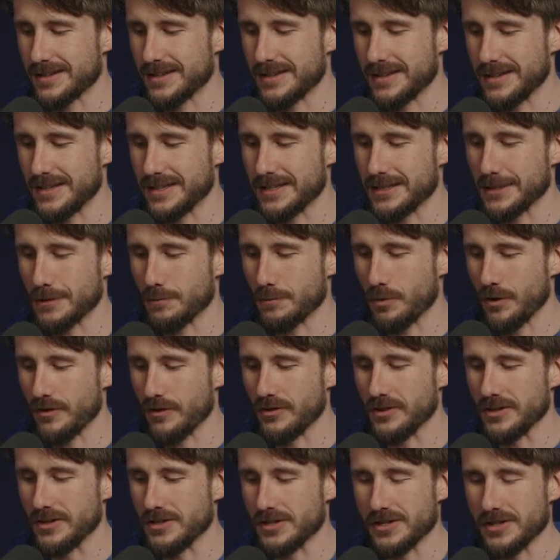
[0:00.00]
it's a
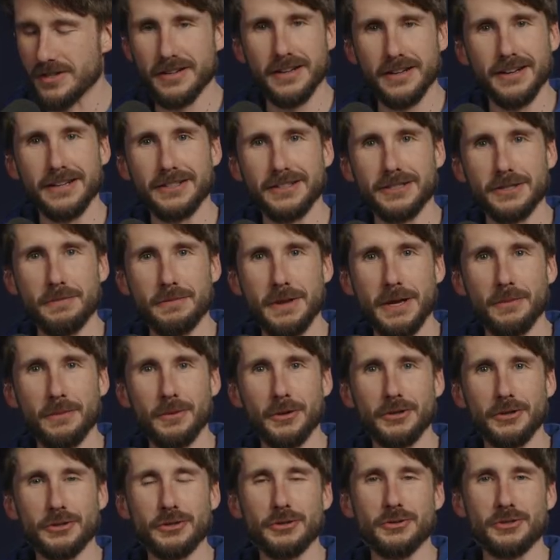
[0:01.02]
privilege uh, to be able
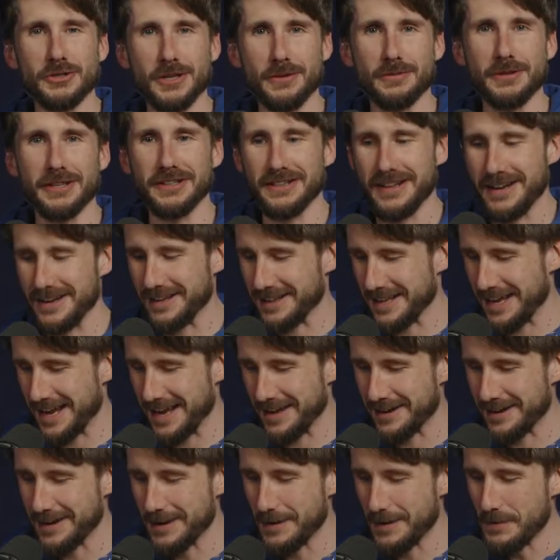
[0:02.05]
to do something like
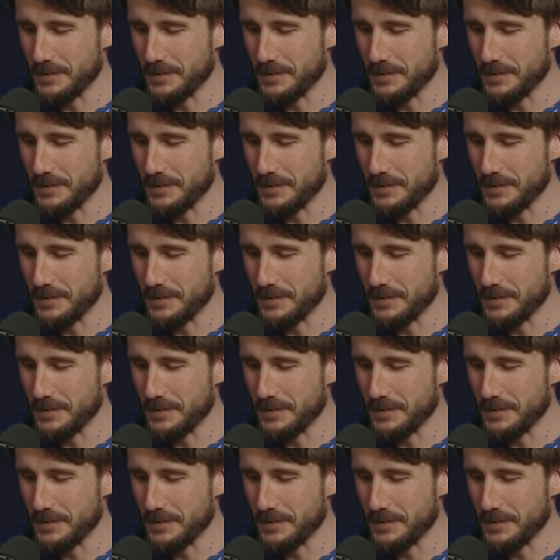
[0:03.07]
that.